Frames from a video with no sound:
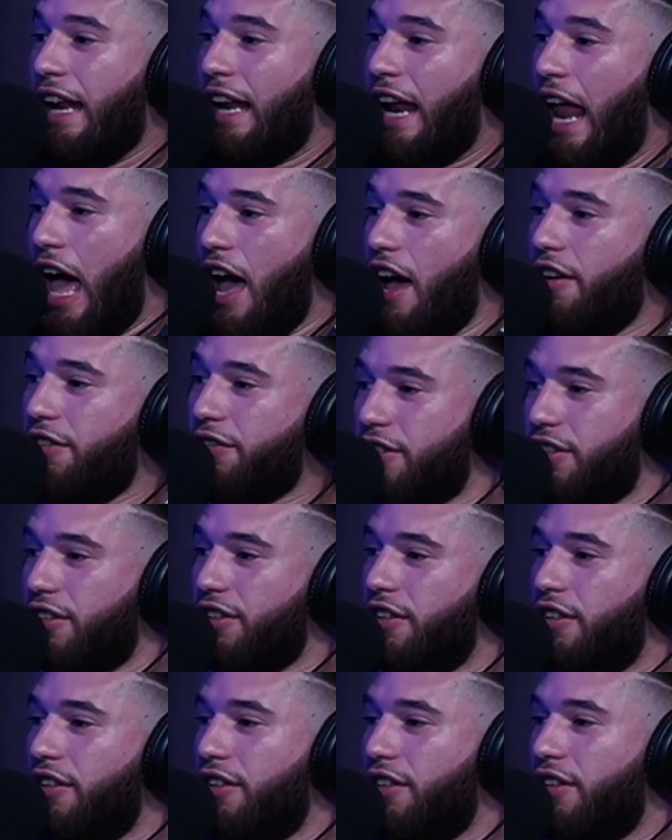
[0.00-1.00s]
they
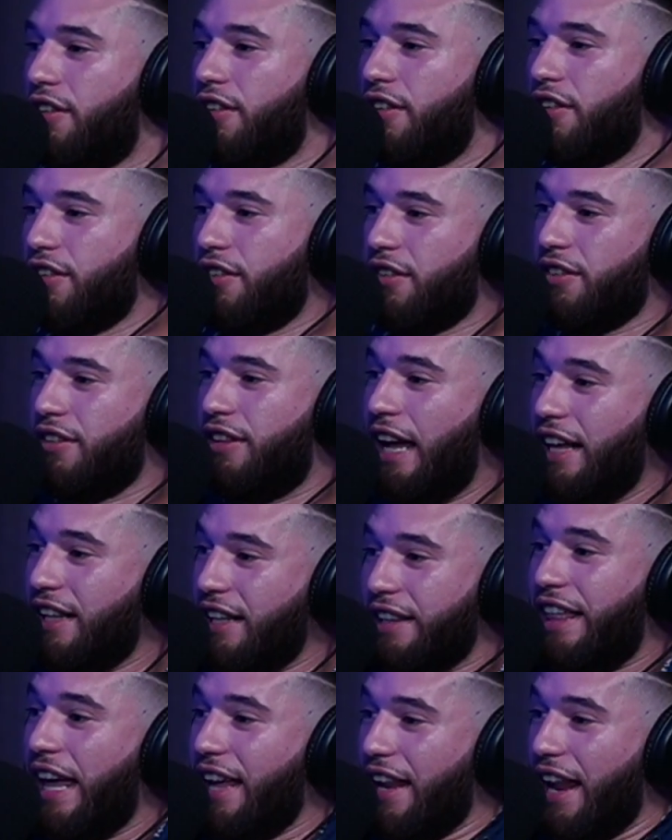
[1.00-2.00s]
laughed.
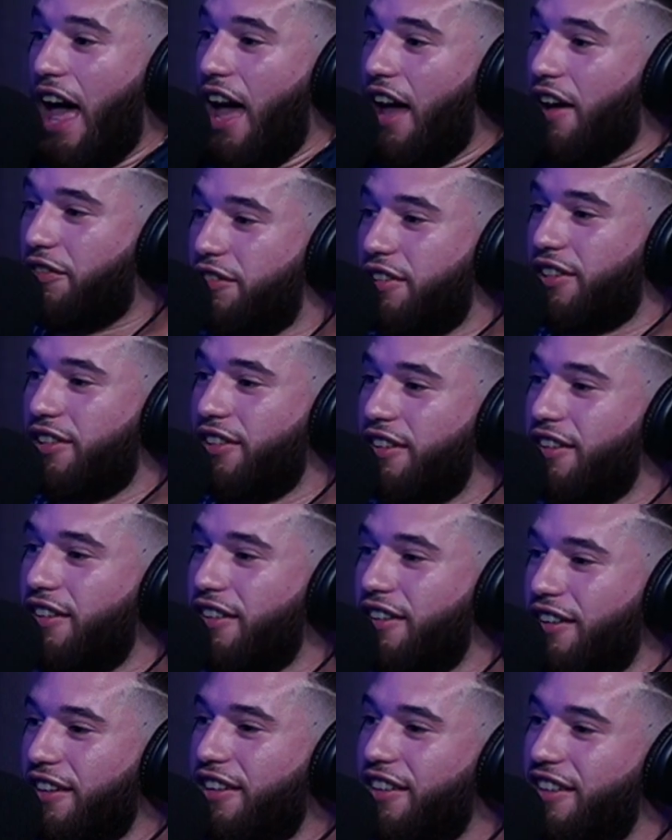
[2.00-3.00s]
they they laughed.